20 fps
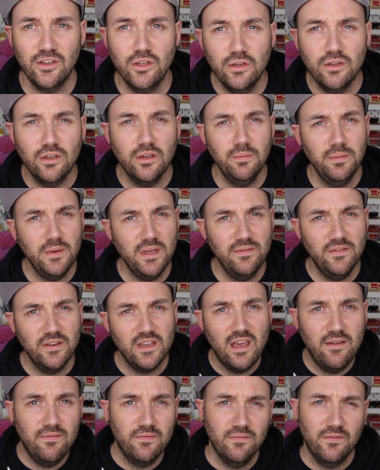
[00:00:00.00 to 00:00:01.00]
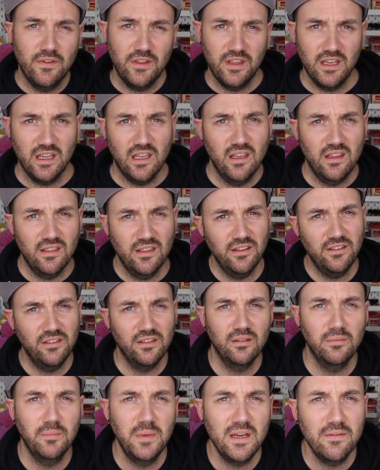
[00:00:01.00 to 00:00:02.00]
You could be forgiven for thinking this
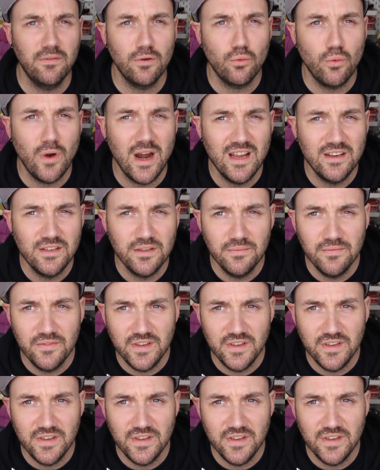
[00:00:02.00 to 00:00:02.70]
is a bit of a random